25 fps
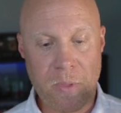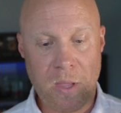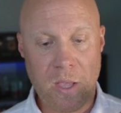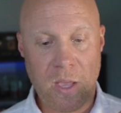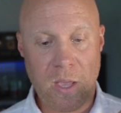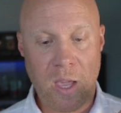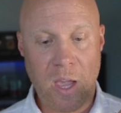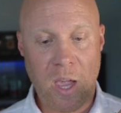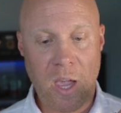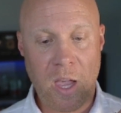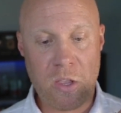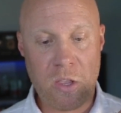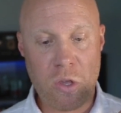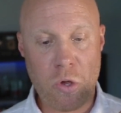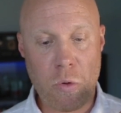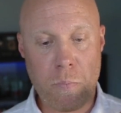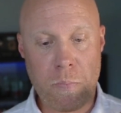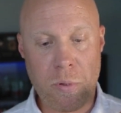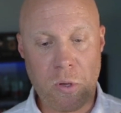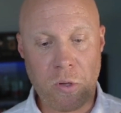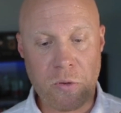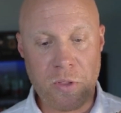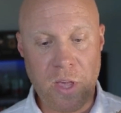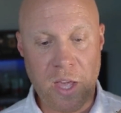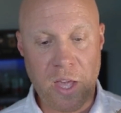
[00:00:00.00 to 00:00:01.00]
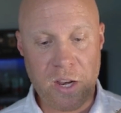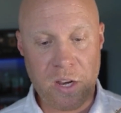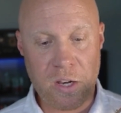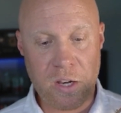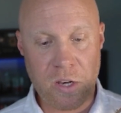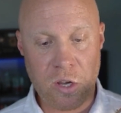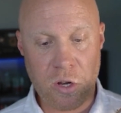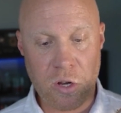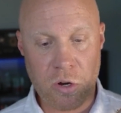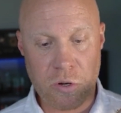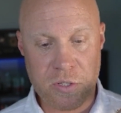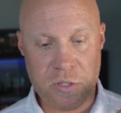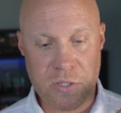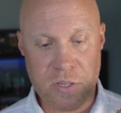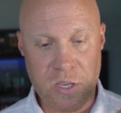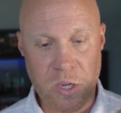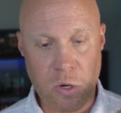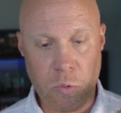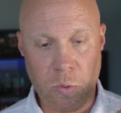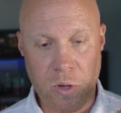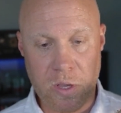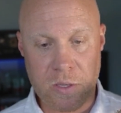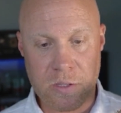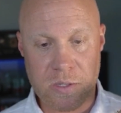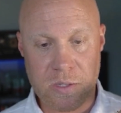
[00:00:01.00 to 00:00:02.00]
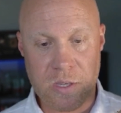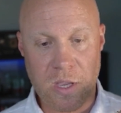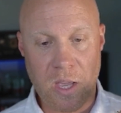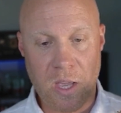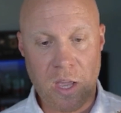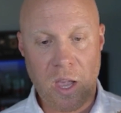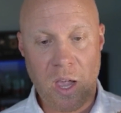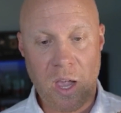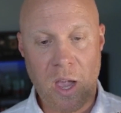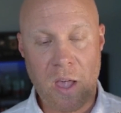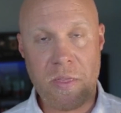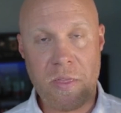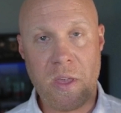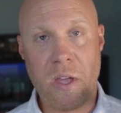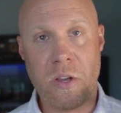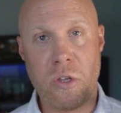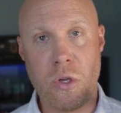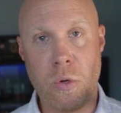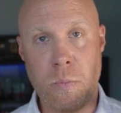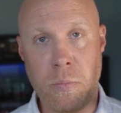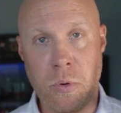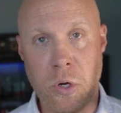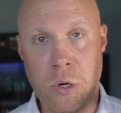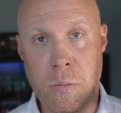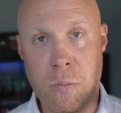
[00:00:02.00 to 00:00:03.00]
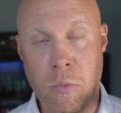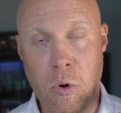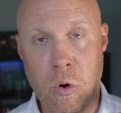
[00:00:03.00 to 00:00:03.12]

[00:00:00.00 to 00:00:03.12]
and you build that into your sequence, and then you book more